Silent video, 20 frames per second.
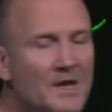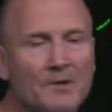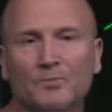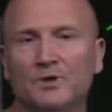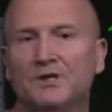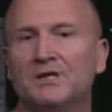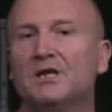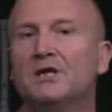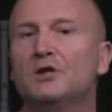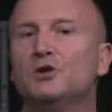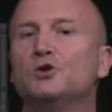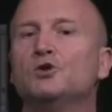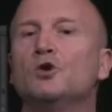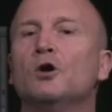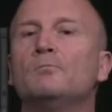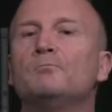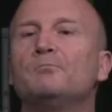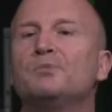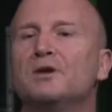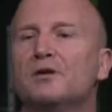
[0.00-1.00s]
and we need
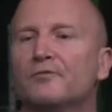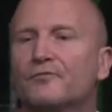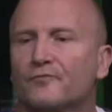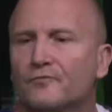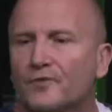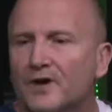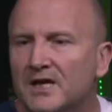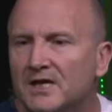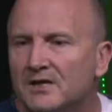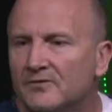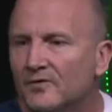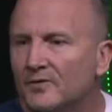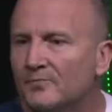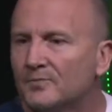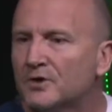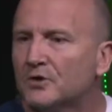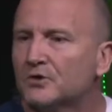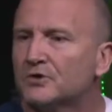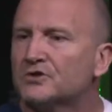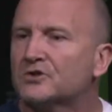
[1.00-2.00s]
not be afraid of it
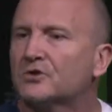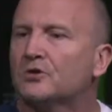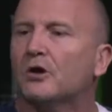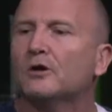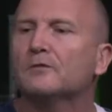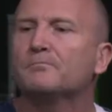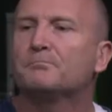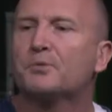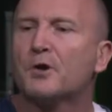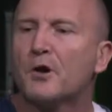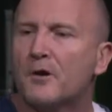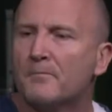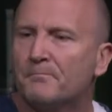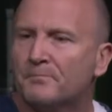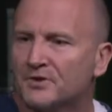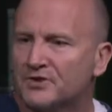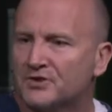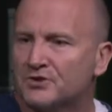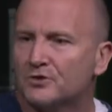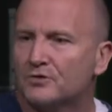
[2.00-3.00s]
because God
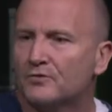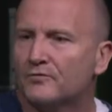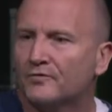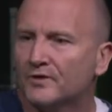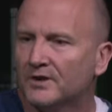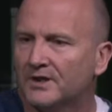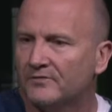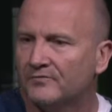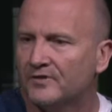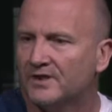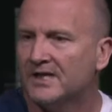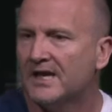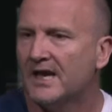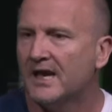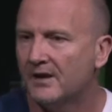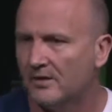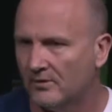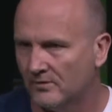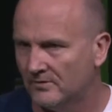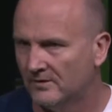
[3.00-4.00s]
purposed you for living
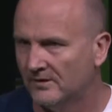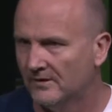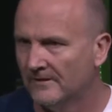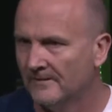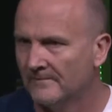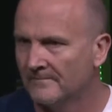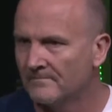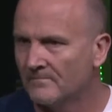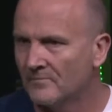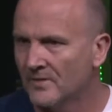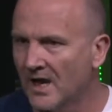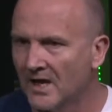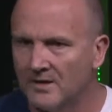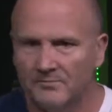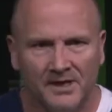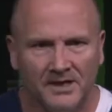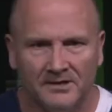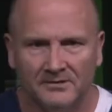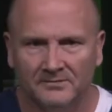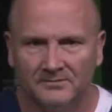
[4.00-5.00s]
now.
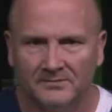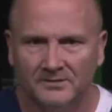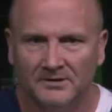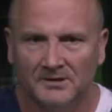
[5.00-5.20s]
Amen?